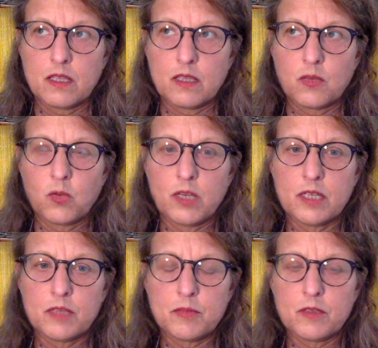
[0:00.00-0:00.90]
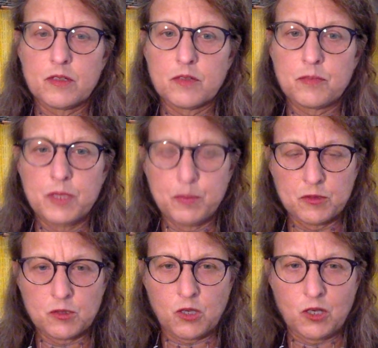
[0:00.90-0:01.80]
when people
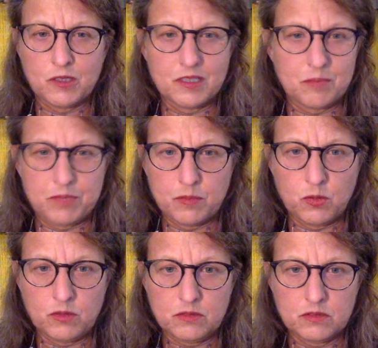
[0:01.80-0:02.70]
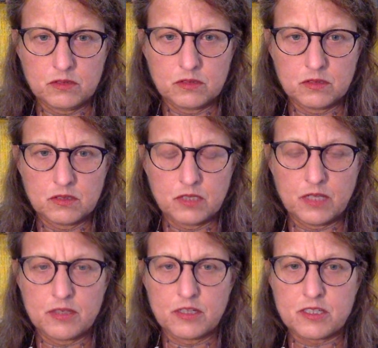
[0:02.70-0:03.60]
are calling a bubble
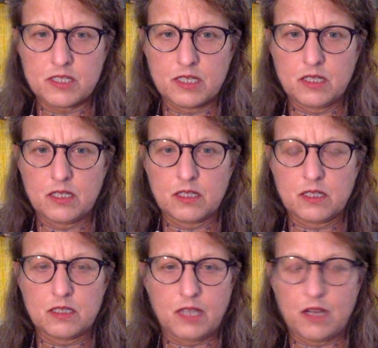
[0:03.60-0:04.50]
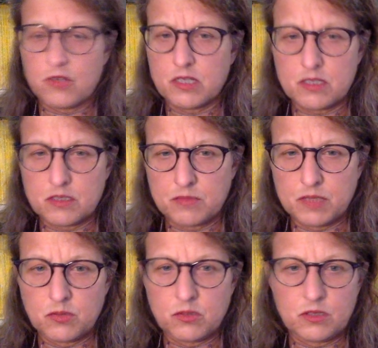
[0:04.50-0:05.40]
and they're saying housing's in a
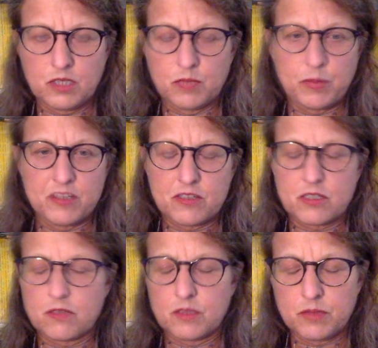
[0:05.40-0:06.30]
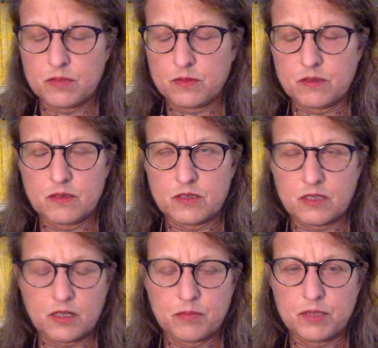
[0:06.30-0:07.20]
bubble, lumber prices are in a bubble, it's
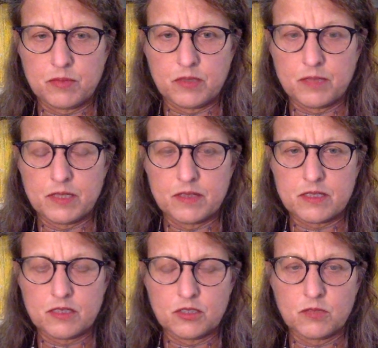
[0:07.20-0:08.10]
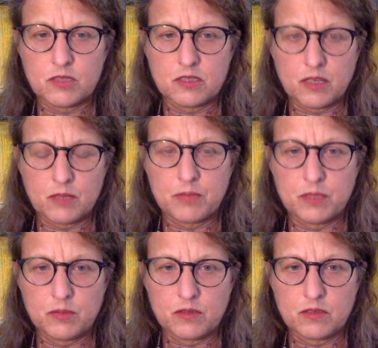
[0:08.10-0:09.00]
not a bubble. I'm telling you, it's not a
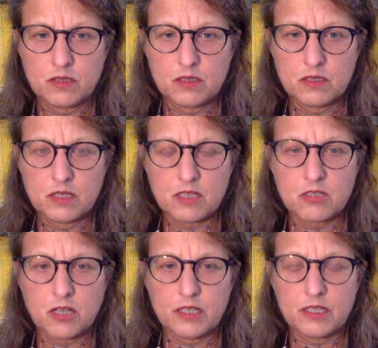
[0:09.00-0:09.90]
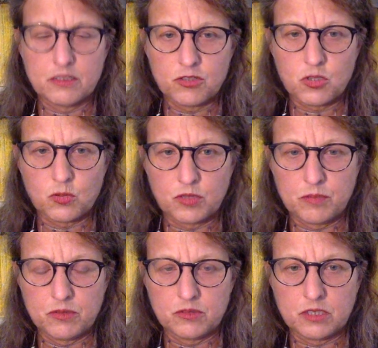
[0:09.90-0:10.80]
bubble. It's not inventory
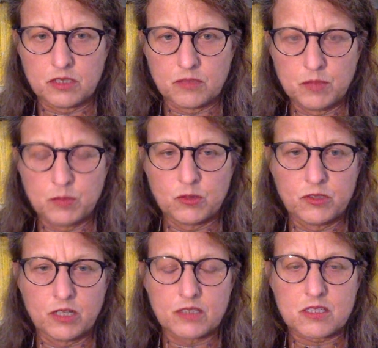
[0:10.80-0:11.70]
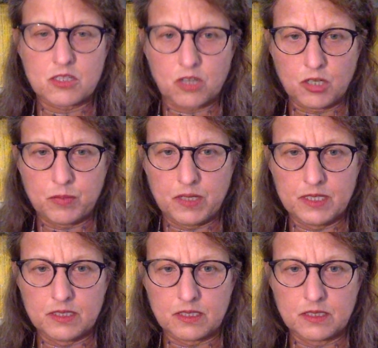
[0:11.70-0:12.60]
building. People are not
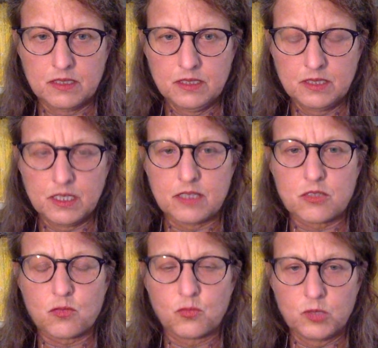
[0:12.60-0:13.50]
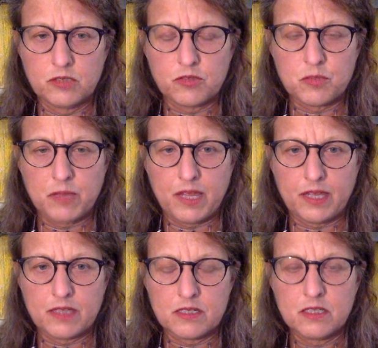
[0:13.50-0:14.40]
stockpiling. It's real
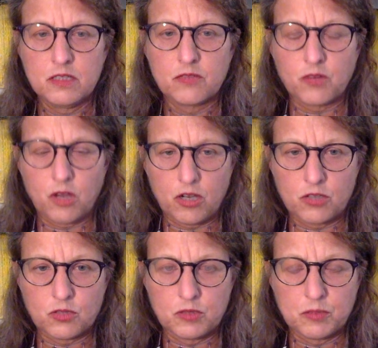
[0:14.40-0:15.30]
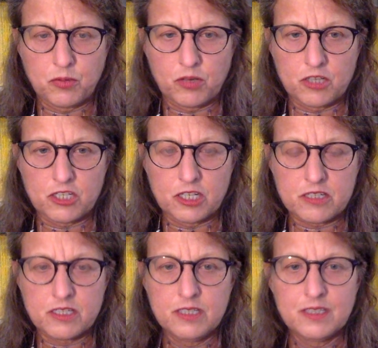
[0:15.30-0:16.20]
demand for ongoing
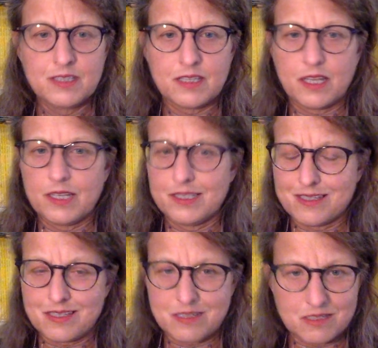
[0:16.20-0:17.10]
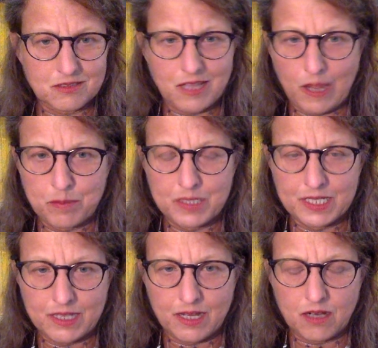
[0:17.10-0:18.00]
projects that is still
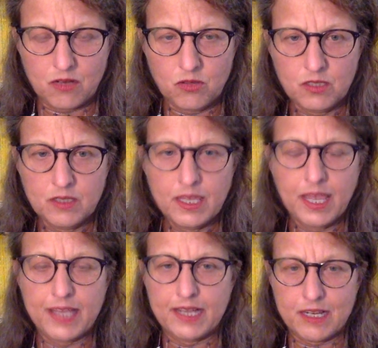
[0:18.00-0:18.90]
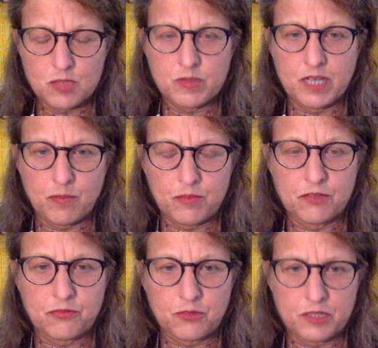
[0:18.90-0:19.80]
happening now and has been
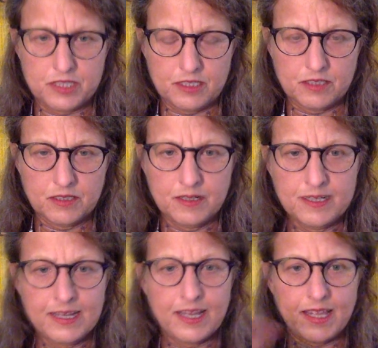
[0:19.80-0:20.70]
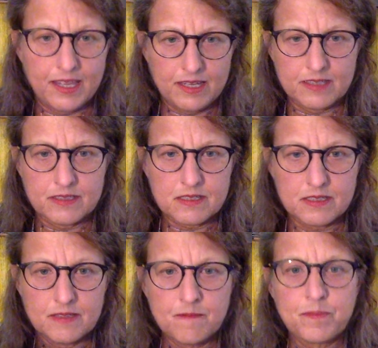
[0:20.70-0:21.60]
happening for a year and
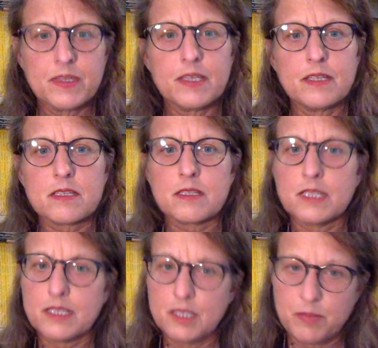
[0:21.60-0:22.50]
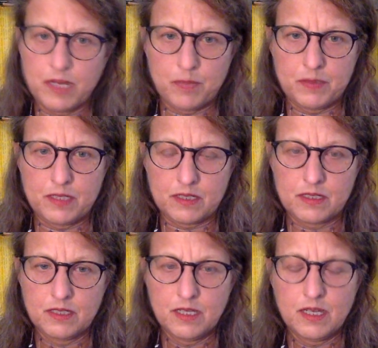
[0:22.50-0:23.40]
is going to keep happening
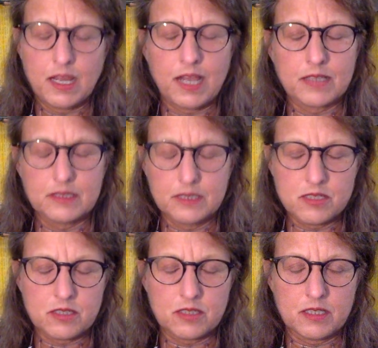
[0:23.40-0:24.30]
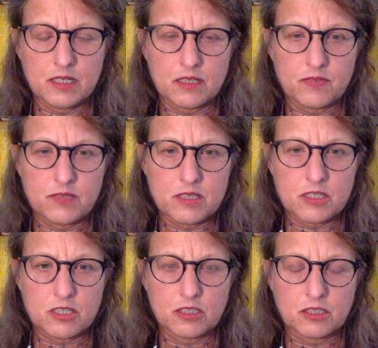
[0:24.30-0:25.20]
at least to the end of this
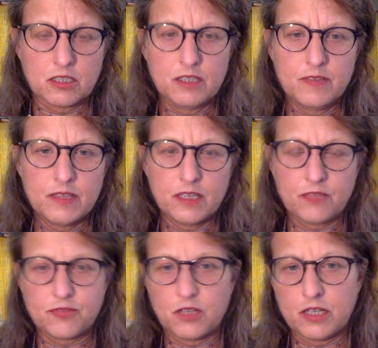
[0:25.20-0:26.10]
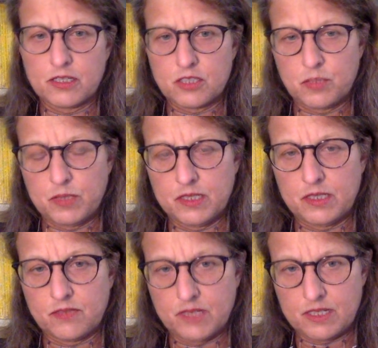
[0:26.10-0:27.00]
year, if not into the beginning
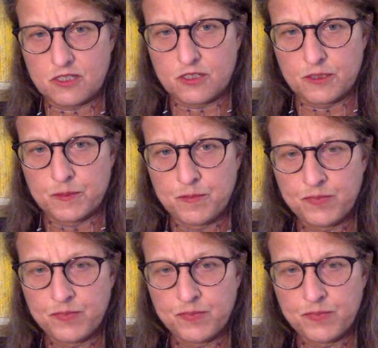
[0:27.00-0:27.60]
of next year.